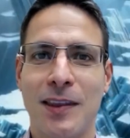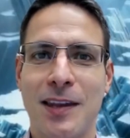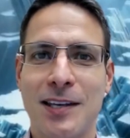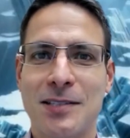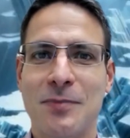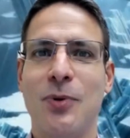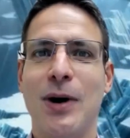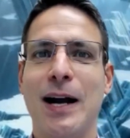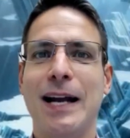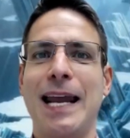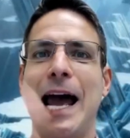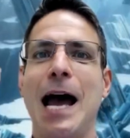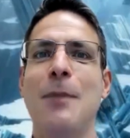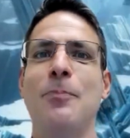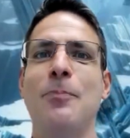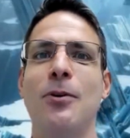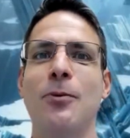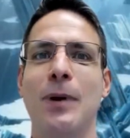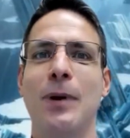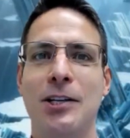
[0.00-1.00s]
There's a bright
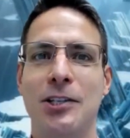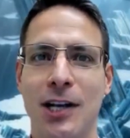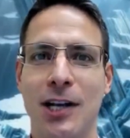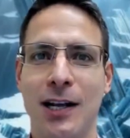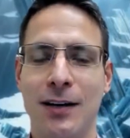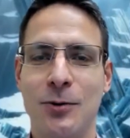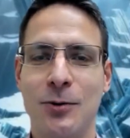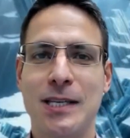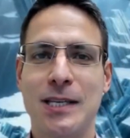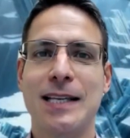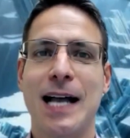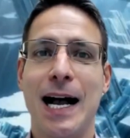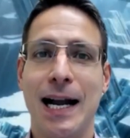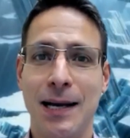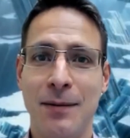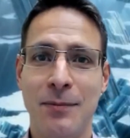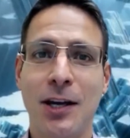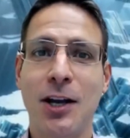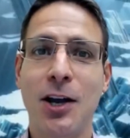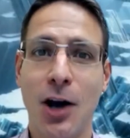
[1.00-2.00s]
apparition who says,
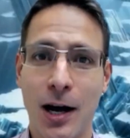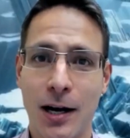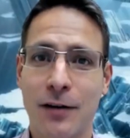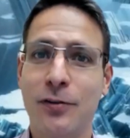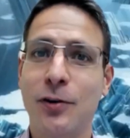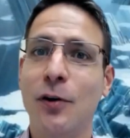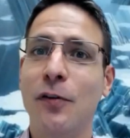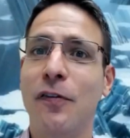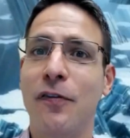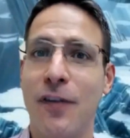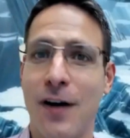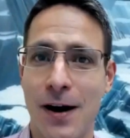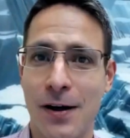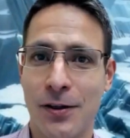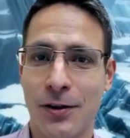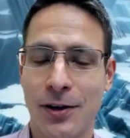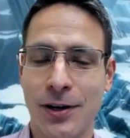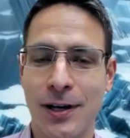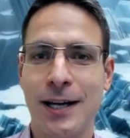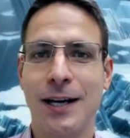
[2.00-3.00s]
I am the God of your
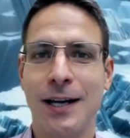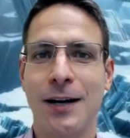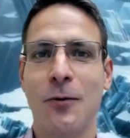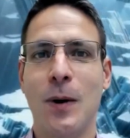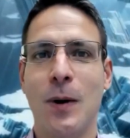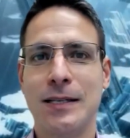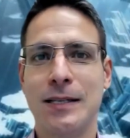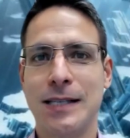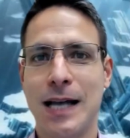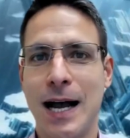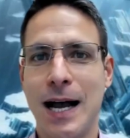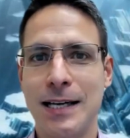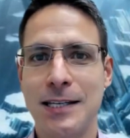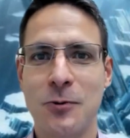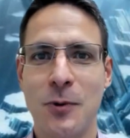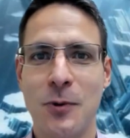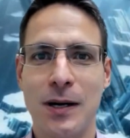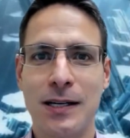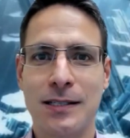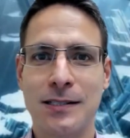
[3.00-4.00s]
father. One is
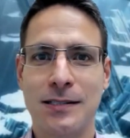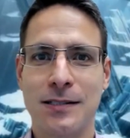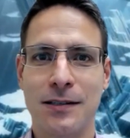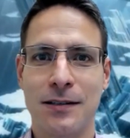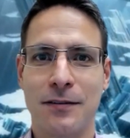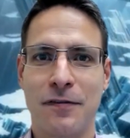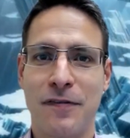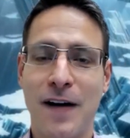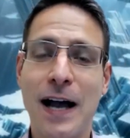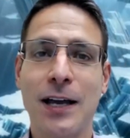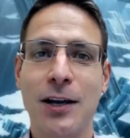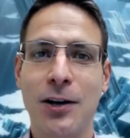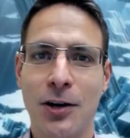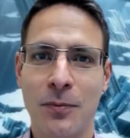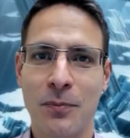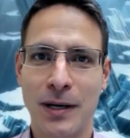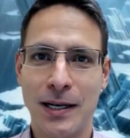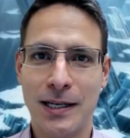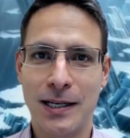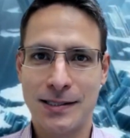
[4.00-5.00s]
ice, one is
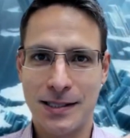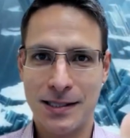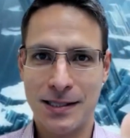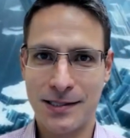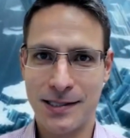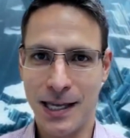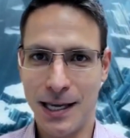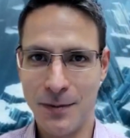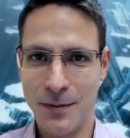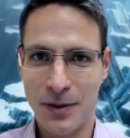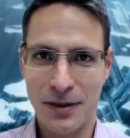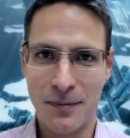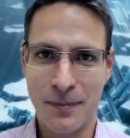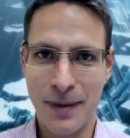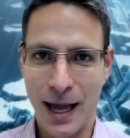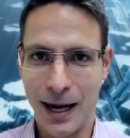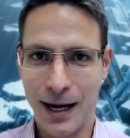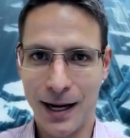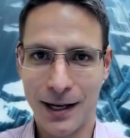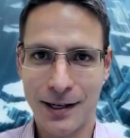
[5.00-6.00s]
fire, but it's the same
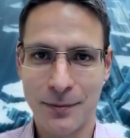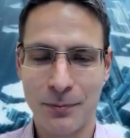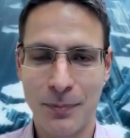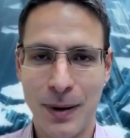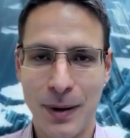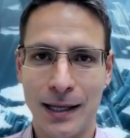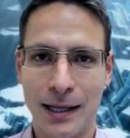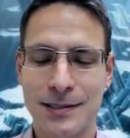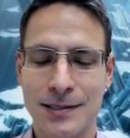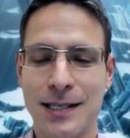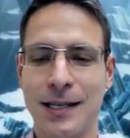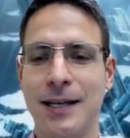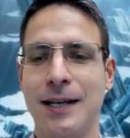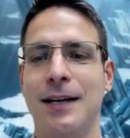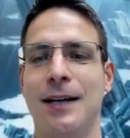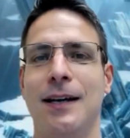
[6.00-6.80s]
thematic balance.